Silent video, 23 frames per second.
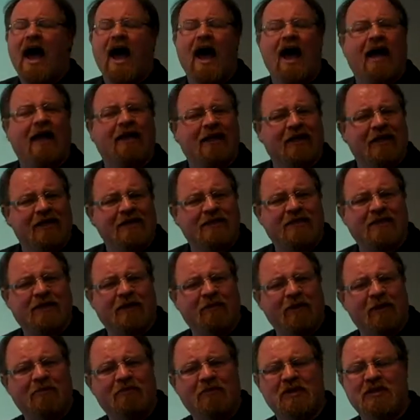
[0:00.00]
had less
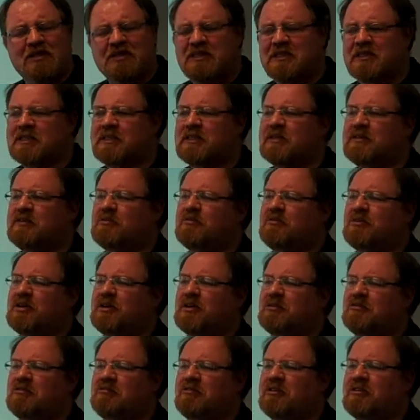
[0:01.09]
commitments,
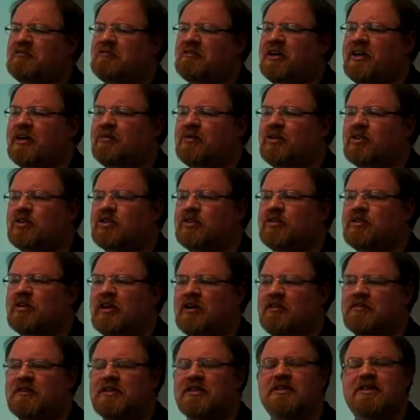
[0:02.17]
were very much
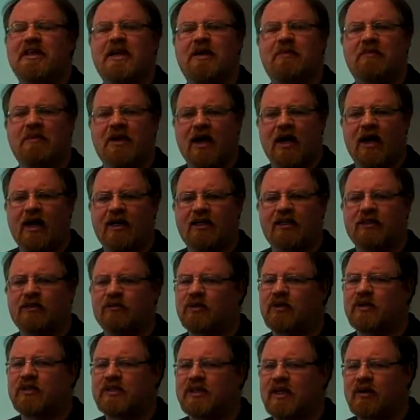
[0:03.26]
of the same kind,
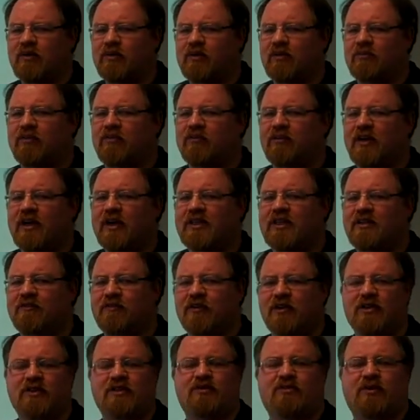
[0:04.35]
whereas now we have a very
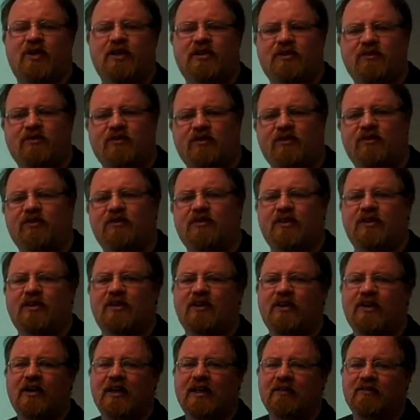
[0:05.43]
diverse range of students in
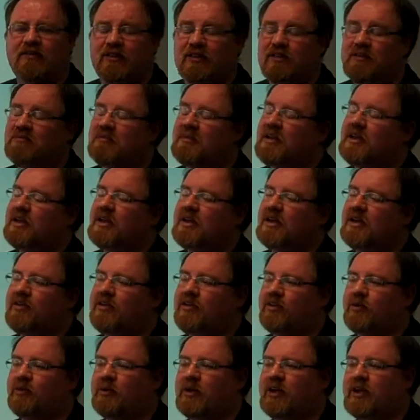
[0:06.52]
third level,
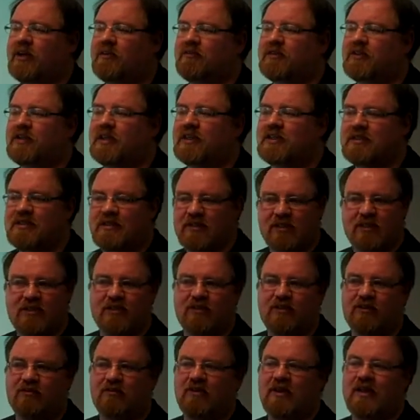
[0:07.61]
so we have to
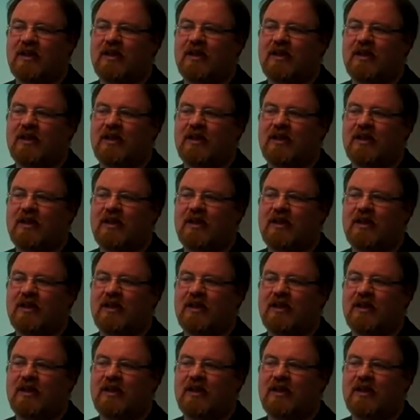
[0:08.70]
consider